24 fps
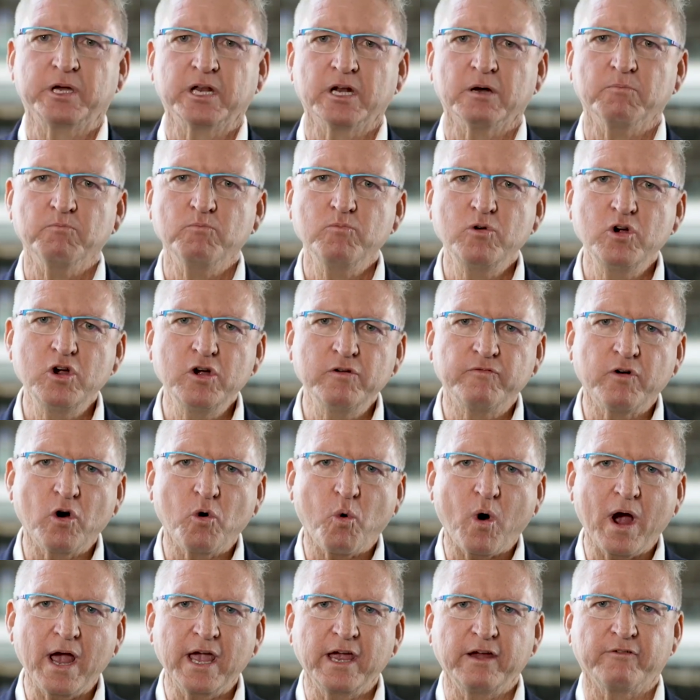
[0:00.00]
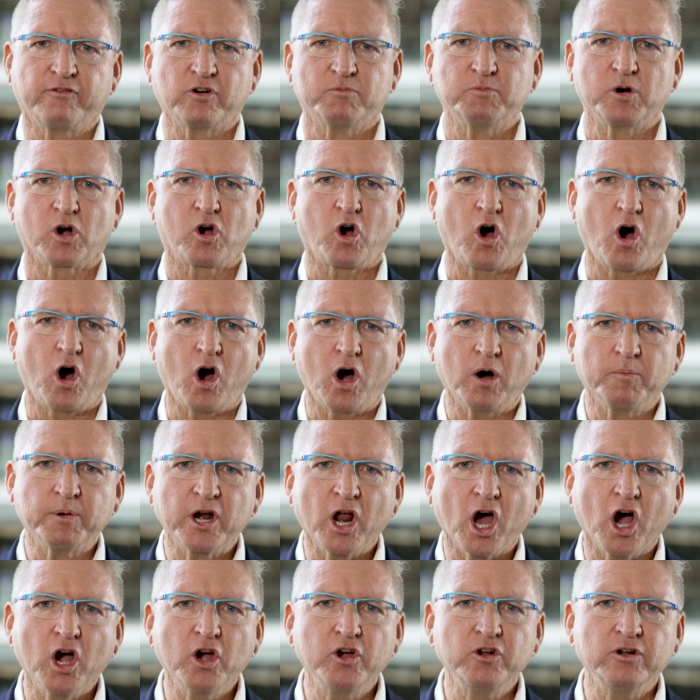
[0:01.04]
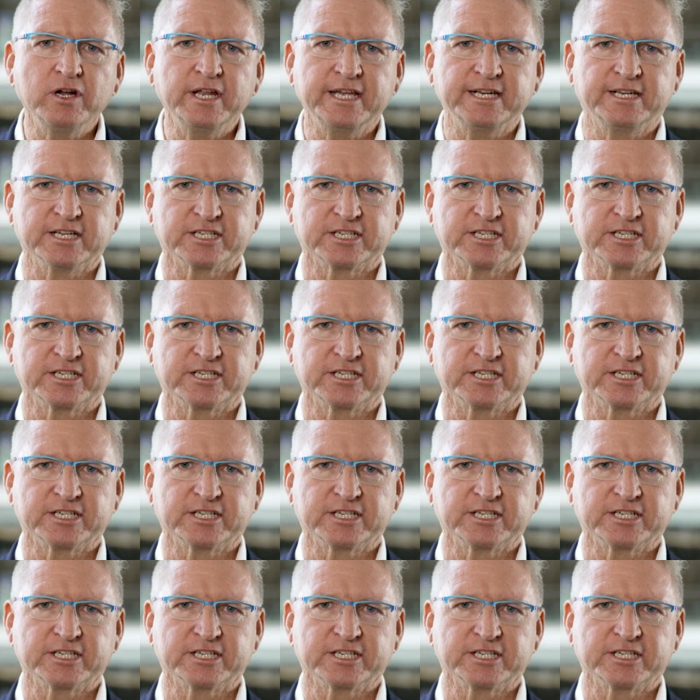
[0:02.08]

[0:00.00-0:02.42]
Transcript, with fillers: we're going to move away from a carbon only